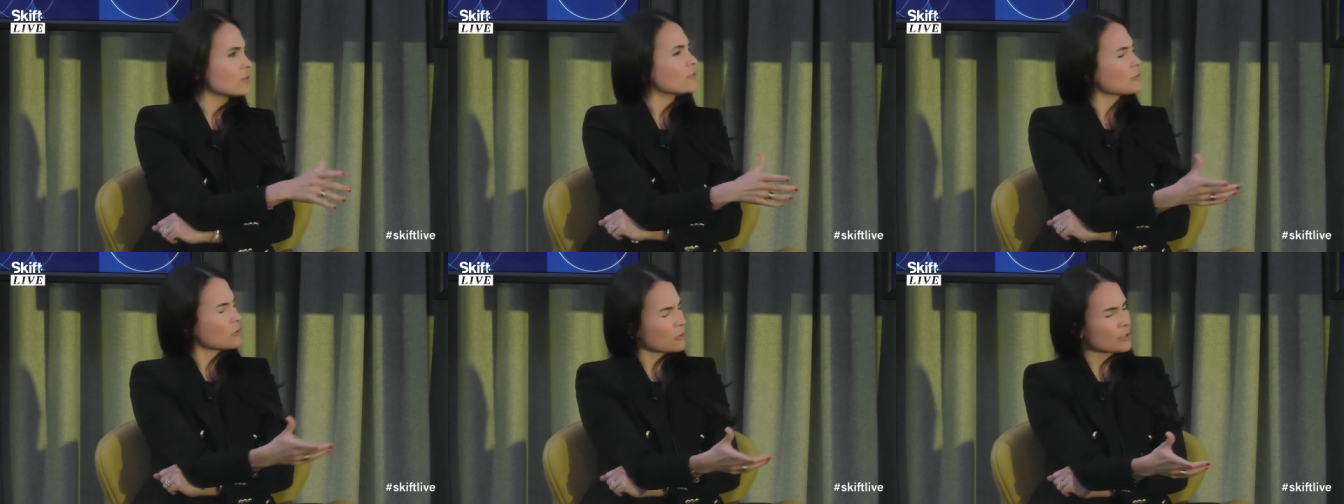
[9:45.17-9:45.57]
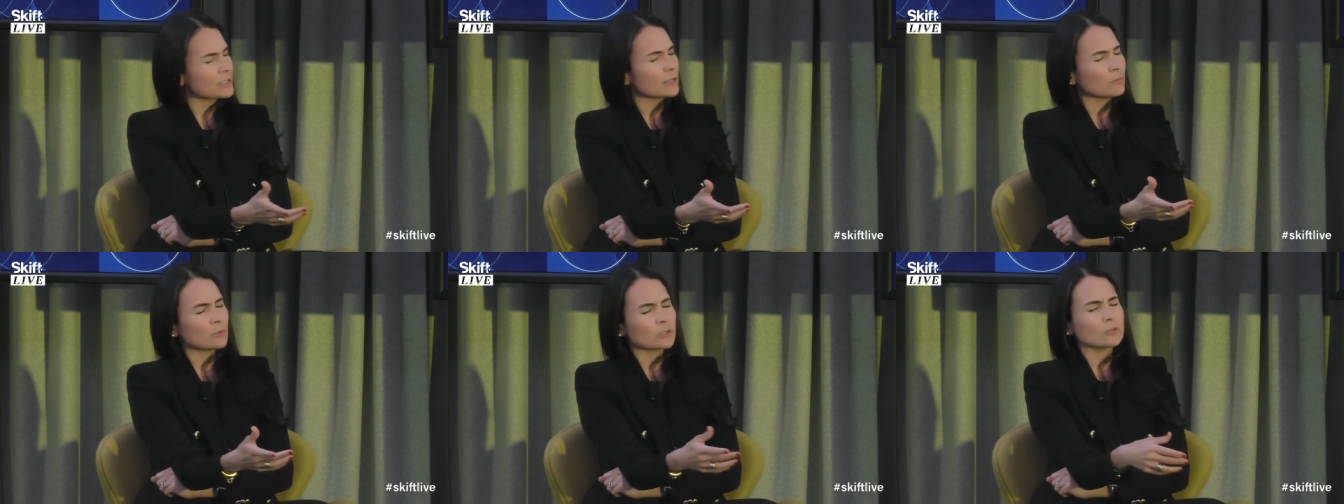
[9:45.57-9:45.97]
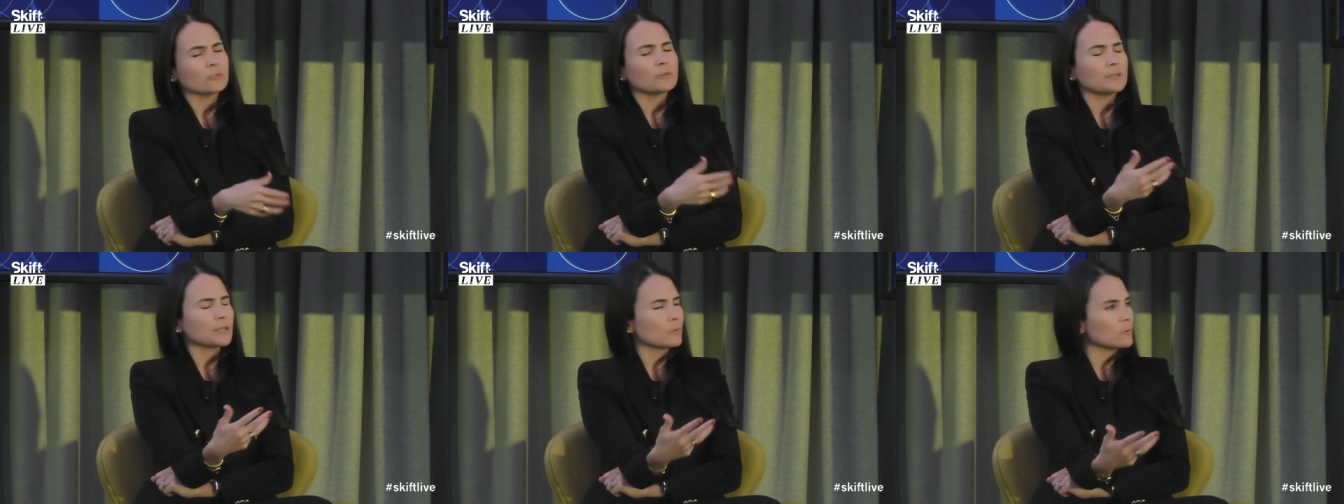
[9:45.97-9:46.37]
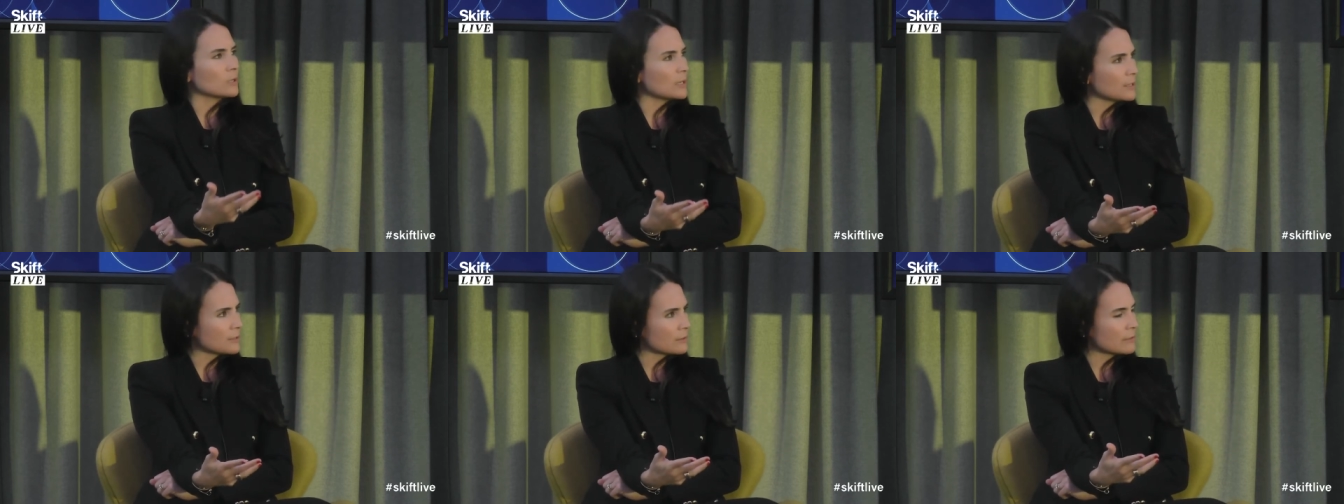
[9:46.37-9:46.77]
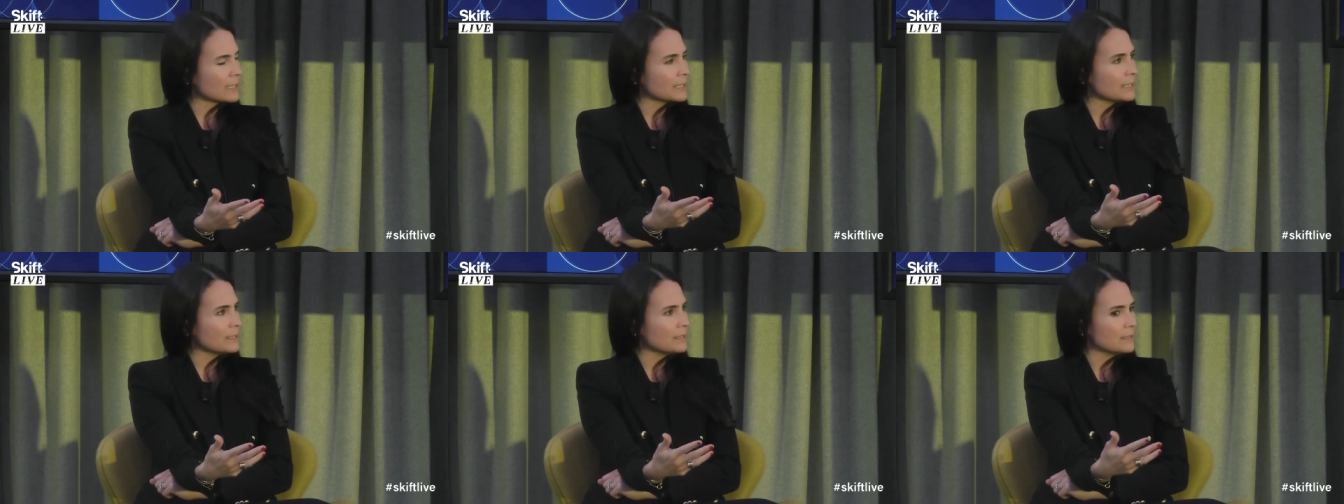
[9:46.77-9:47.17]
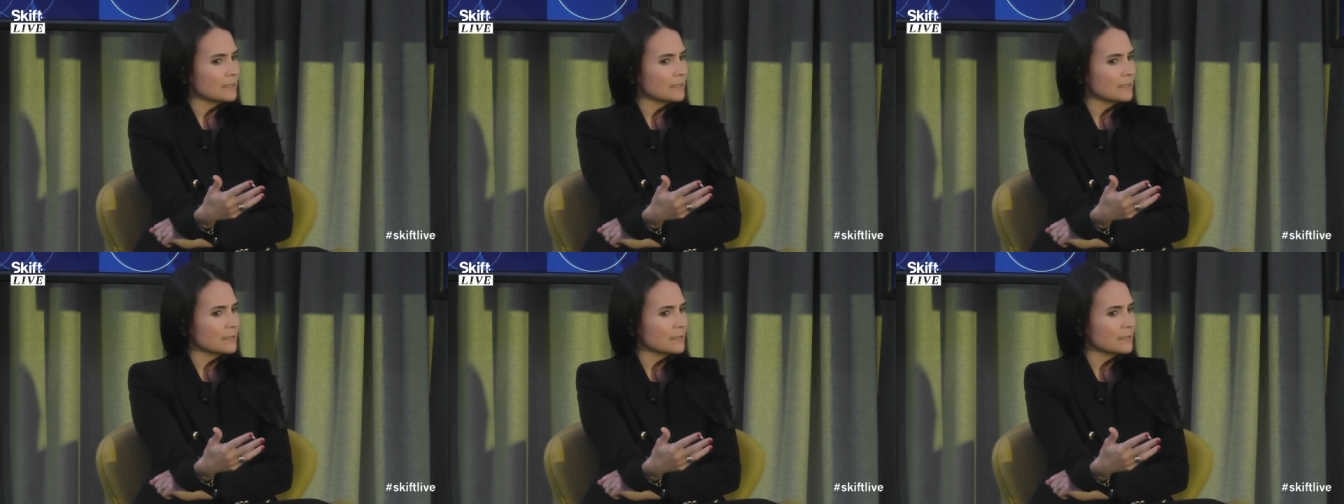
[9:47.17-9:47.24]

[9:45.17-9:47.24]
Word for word: Of course, they will do it, they will underwrite it,